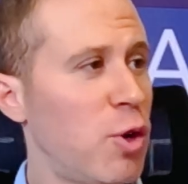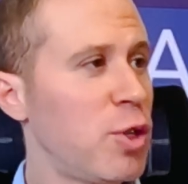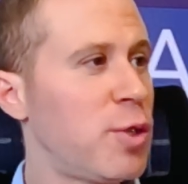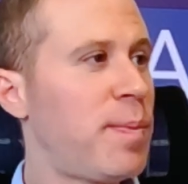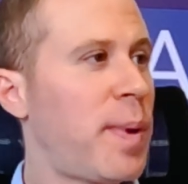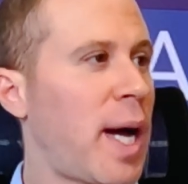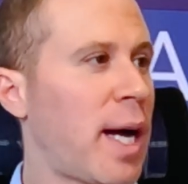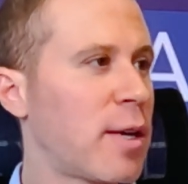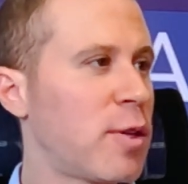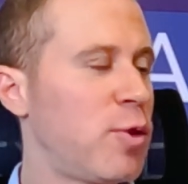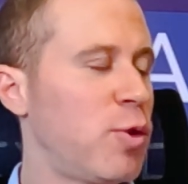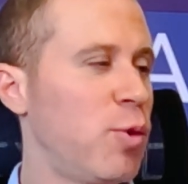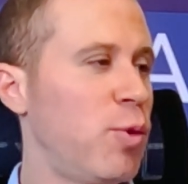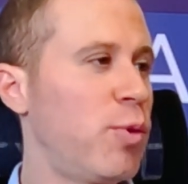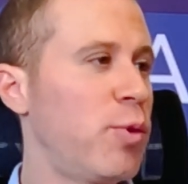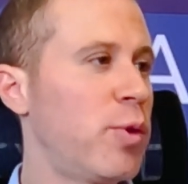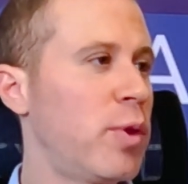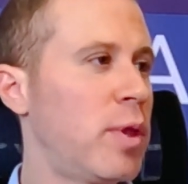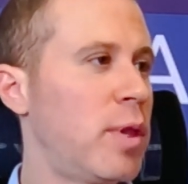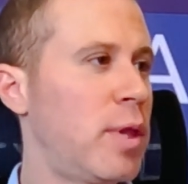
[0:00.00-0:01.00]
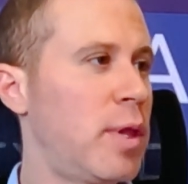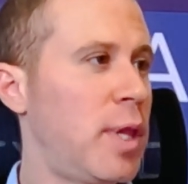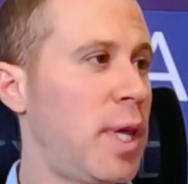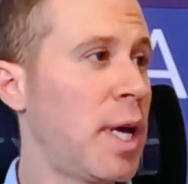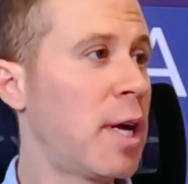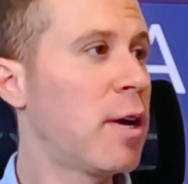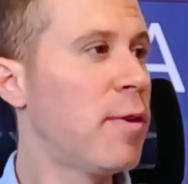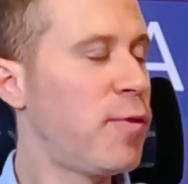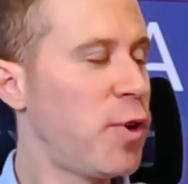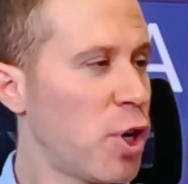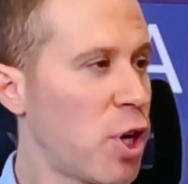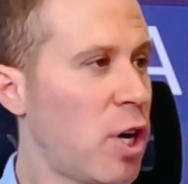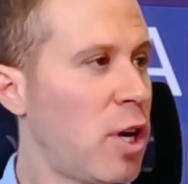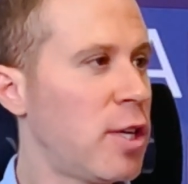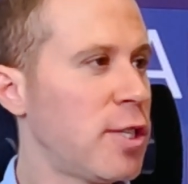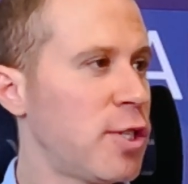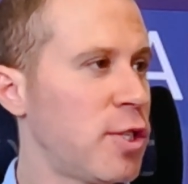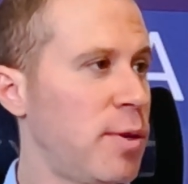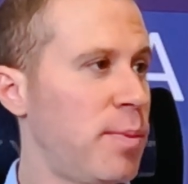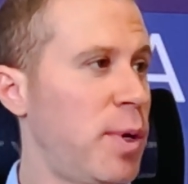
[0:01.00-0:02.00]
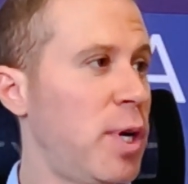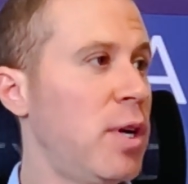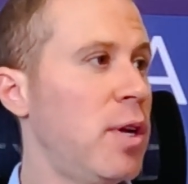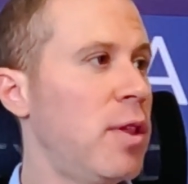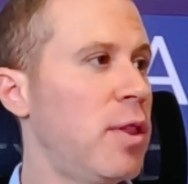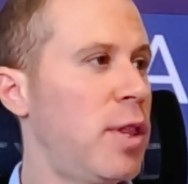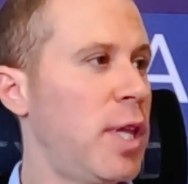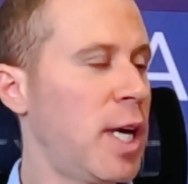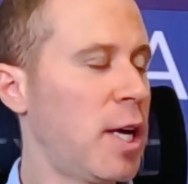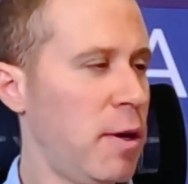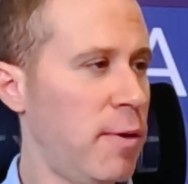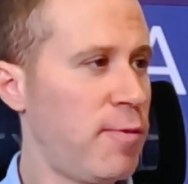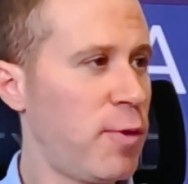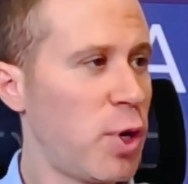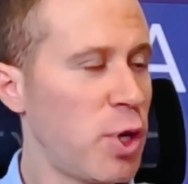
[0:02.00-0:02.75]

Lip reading: It goes back to think of your customer, think